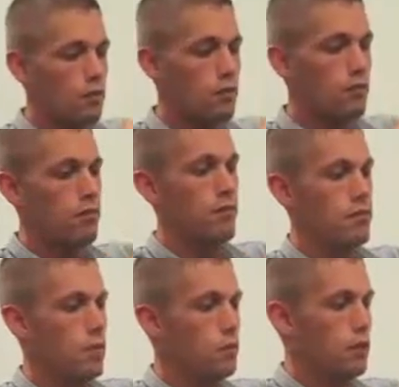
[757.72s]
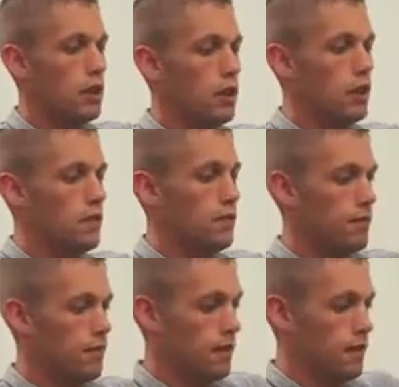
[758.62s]
down completely.
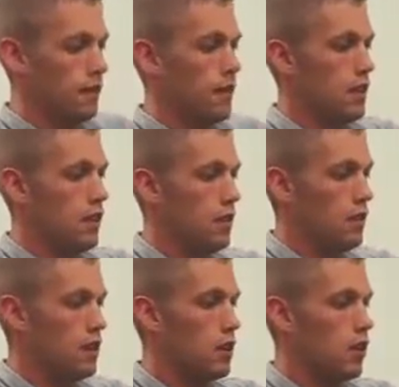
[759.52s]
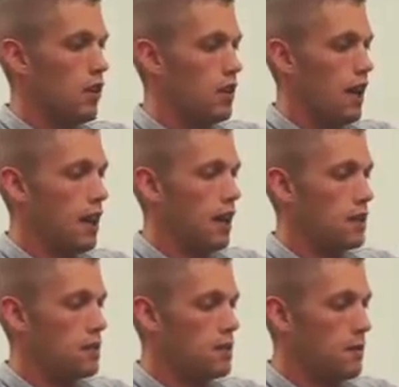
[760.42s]
Don't need to over tighten
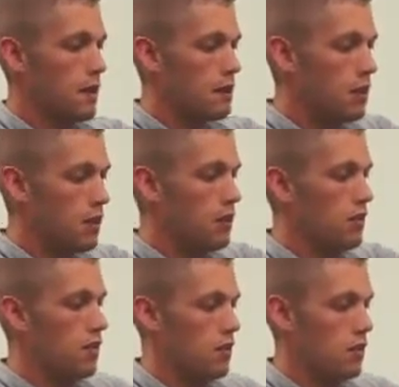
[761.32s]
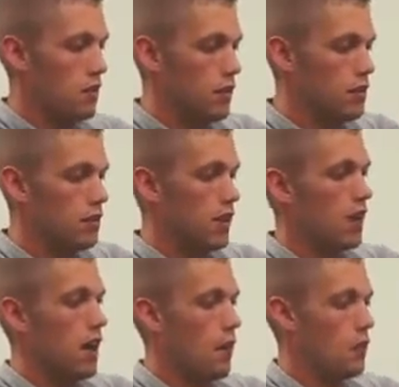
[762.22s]
them, just make sure they're
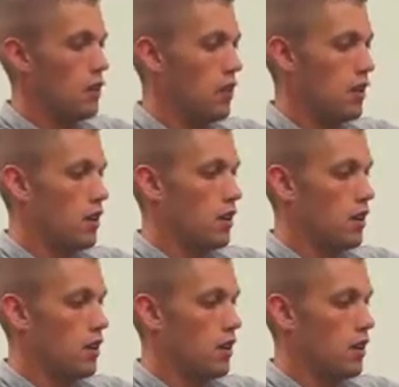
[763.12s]
snug down.